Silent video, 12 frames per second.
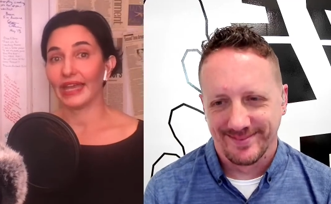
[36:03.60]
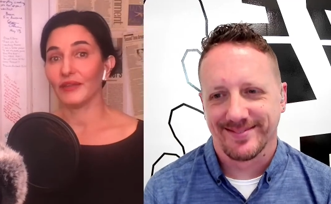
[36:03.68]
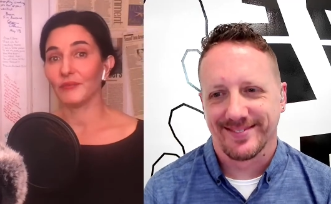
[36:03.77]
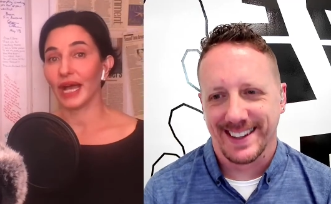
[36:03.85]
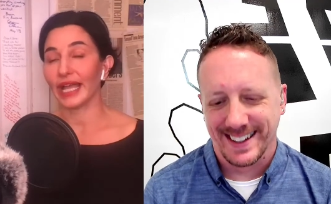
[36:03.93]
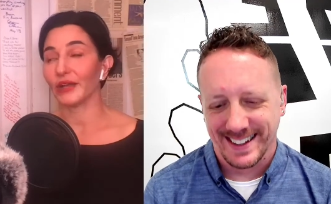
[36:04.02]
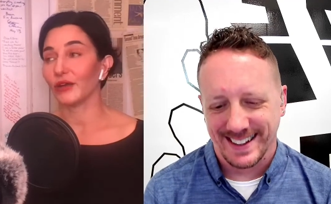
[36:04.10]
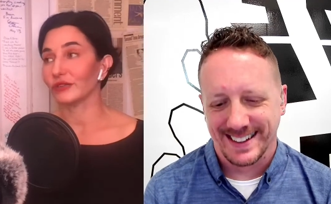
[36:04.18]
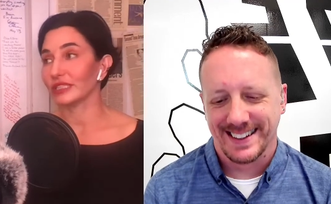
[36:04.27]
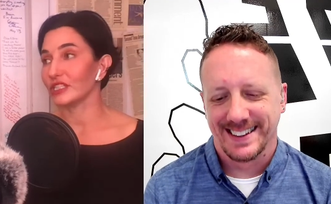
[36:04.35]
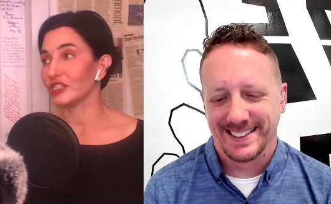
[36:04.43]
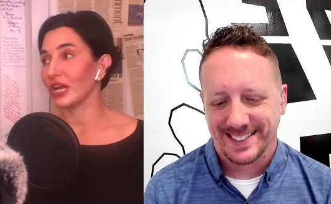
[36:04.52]
Speaker 1: and my
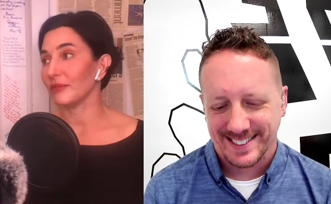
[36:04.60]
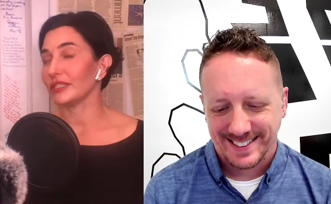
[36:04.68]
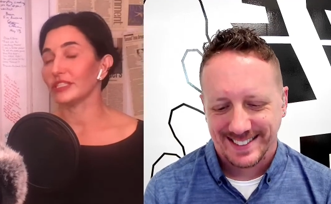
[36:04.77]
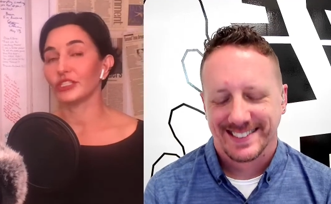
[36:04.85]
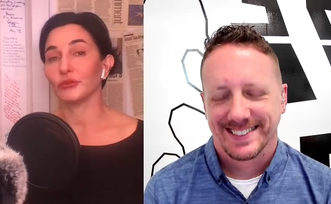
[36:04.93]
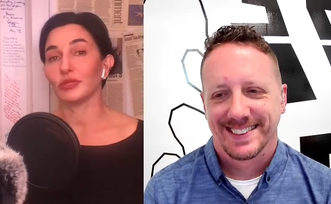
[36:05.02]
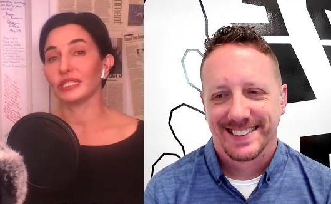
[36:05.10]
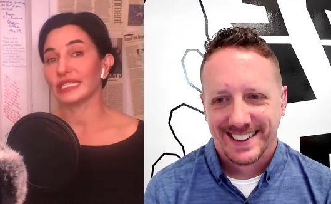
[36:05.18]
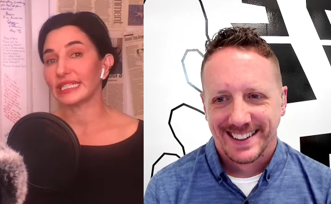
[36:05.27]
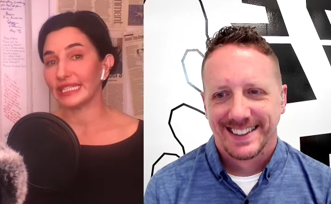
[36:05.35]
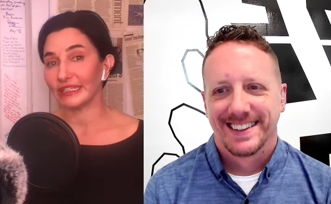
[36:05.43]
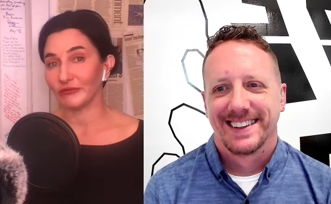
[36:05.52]
only job is to
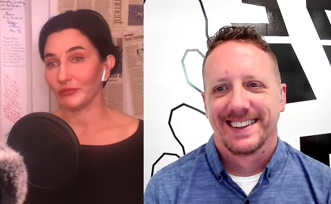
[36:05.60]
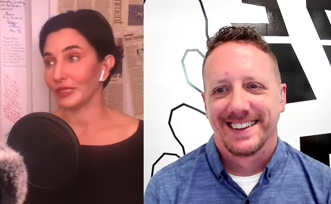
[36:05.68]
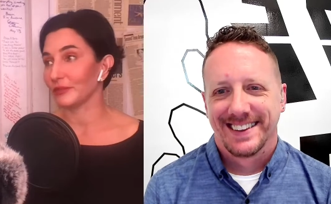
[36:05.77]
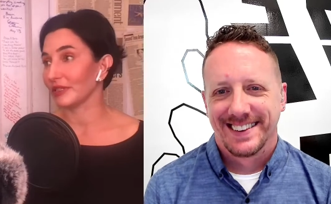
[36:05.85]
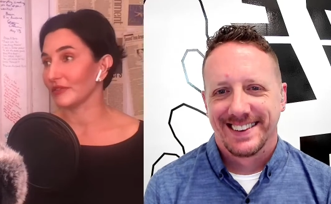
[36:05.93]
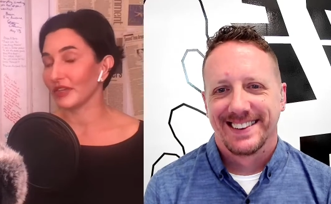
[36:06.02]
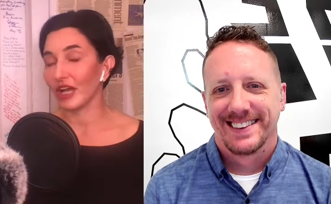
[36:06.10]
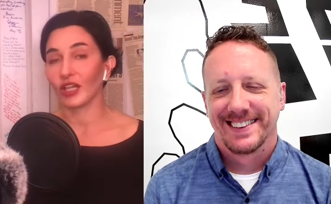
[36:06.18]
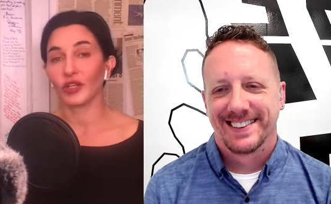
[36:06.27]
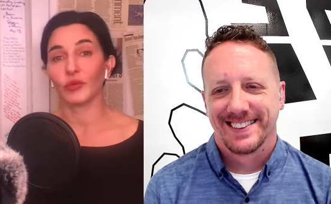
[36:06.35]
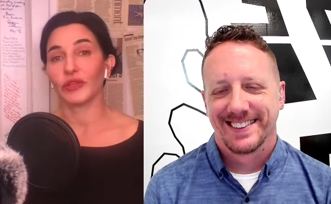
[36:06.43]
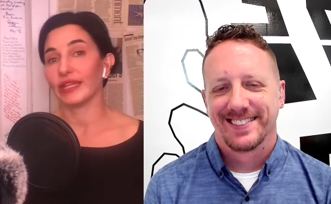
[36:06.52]
believe people of
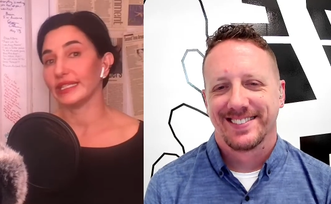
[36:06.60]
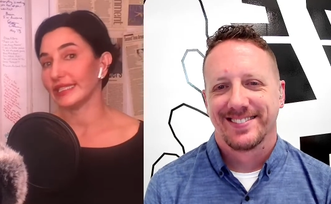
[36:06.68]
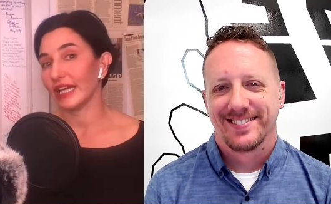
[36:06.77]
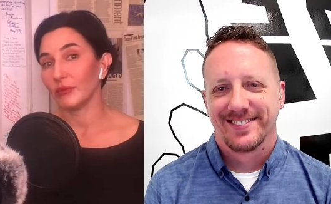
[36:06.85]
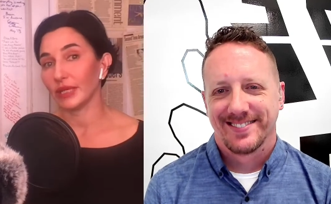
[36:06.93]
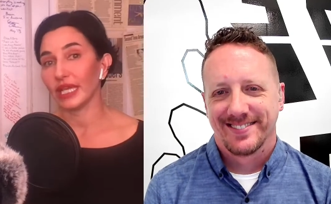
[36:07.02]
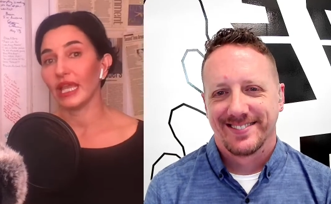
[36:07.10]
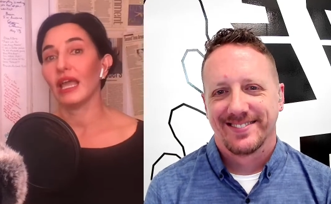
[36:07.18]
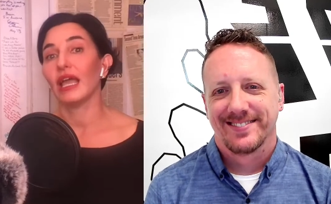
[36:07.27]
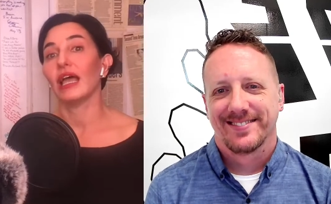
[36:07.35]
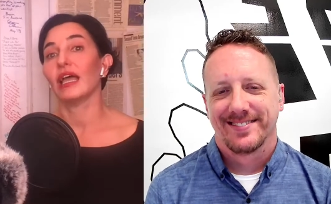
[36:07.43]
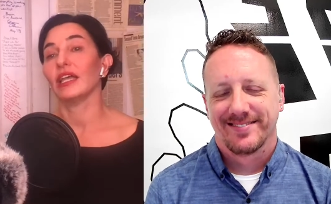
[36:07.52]
color when they tell me,
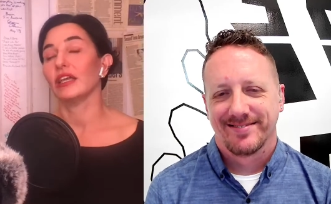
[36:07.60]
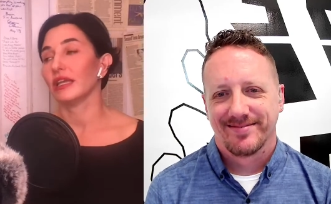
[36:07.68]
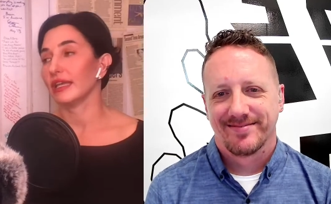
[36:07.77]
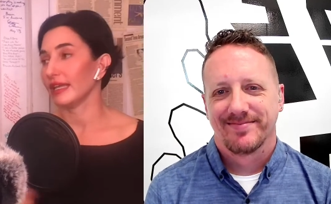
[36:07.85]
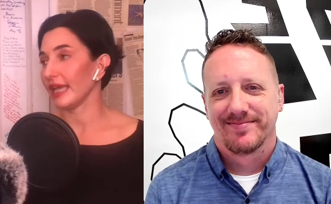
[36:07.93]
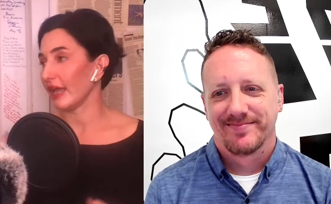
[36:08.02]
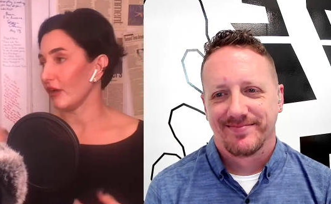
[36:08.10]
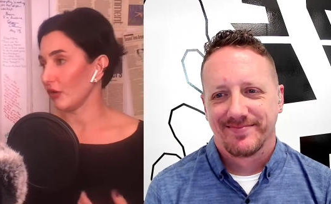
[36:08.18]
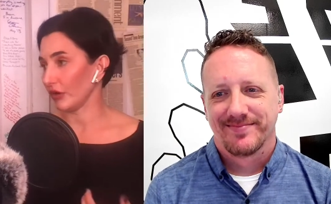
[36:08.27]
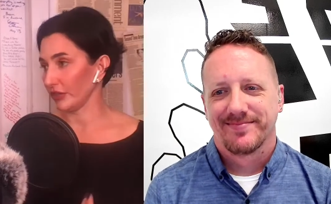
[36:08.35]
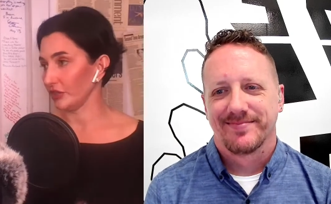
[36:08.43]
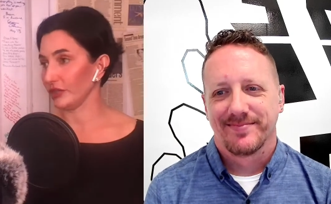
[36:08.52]

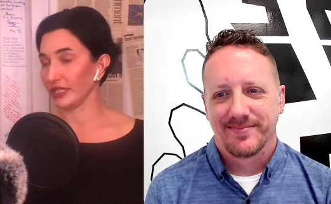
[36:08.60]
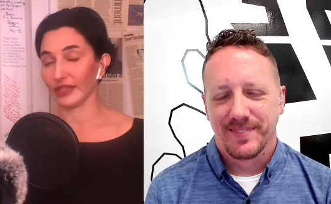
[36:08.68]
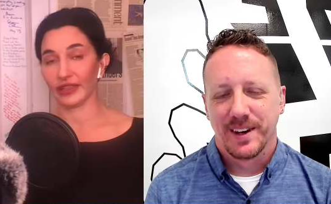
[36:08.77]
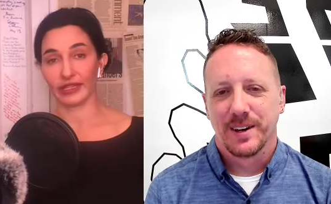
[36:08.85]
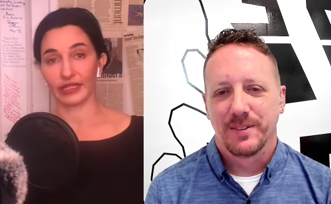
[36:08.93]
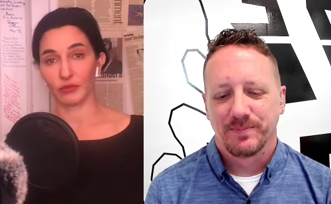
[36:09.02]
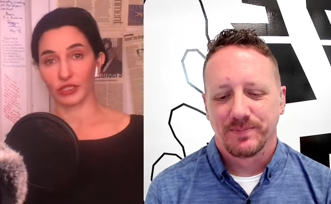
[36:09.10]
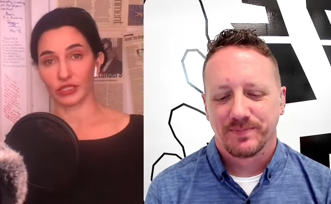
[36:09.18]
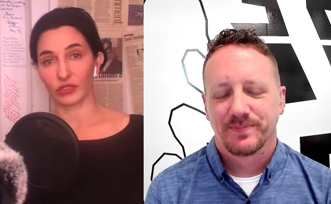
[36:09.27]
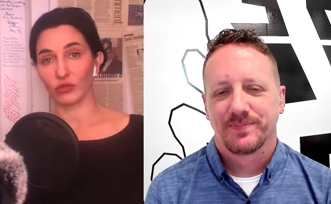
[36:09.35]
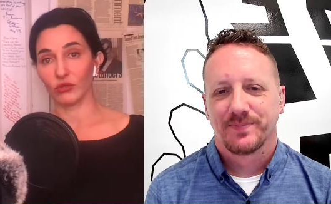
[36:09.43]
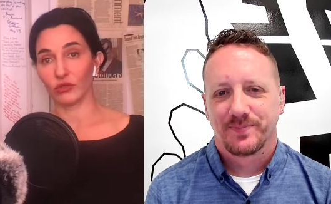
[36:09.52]
oh, you did a thing that
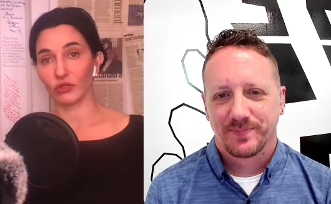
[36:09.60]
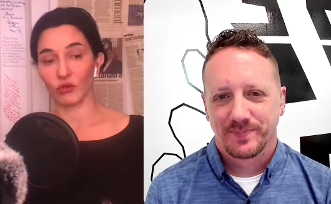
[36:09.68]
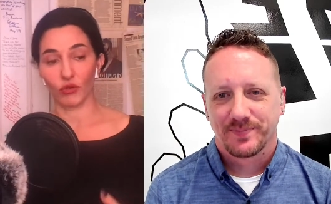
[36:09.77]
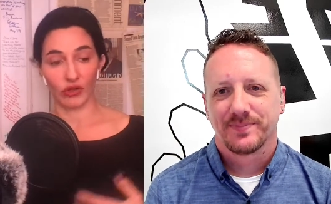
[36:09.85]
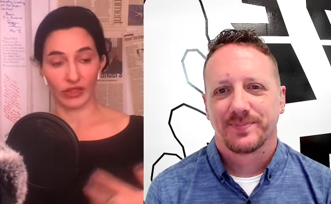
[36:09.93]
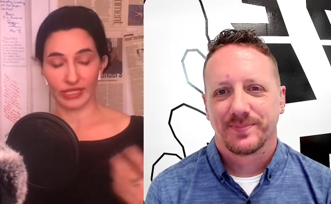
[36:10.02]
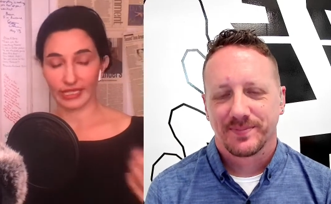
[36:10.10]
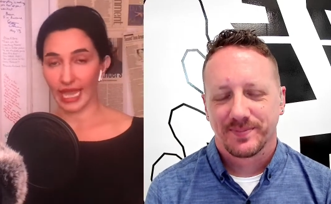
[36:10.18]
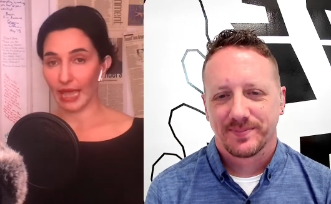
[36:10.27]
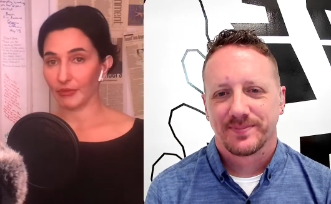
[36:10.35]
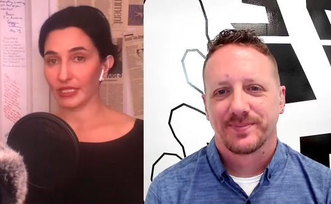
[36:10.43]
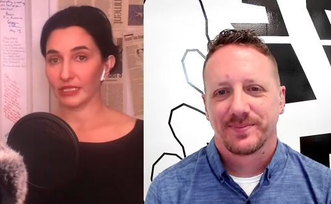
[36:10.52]
wasn't cool, or this
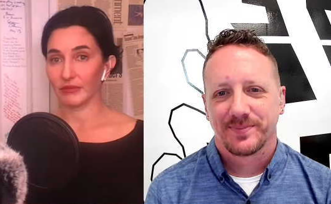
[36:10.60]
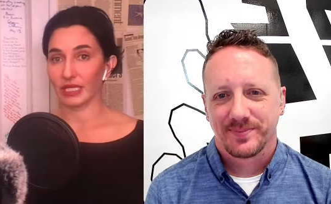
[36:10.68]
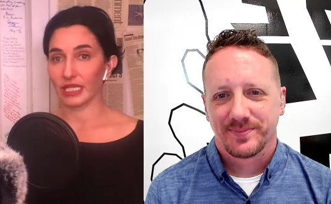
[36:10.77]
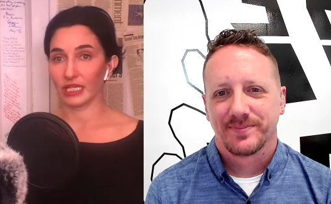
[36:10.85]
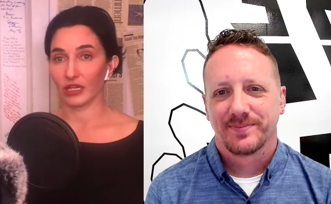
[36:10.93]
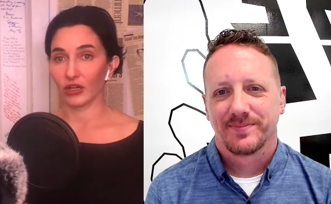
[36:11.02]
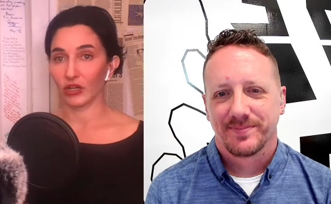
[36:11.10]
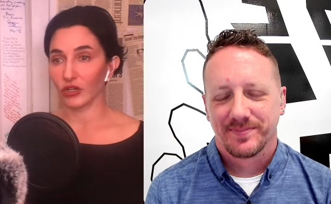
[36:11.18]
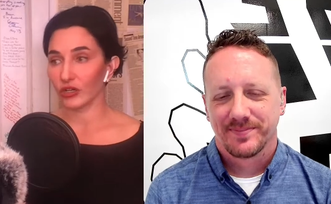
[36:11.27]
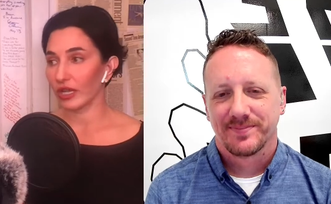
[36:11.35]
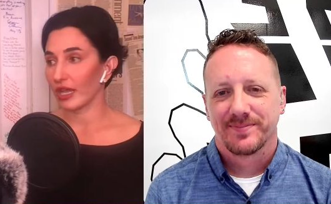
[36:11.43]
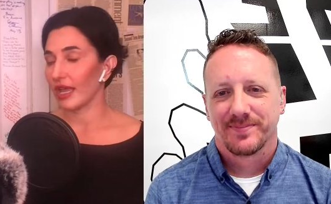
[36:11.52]
happened to me and it
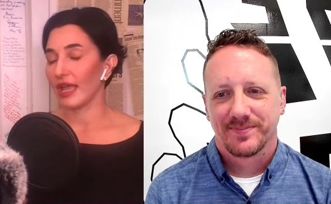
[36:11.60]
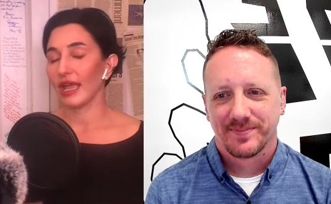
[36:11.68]
hurt.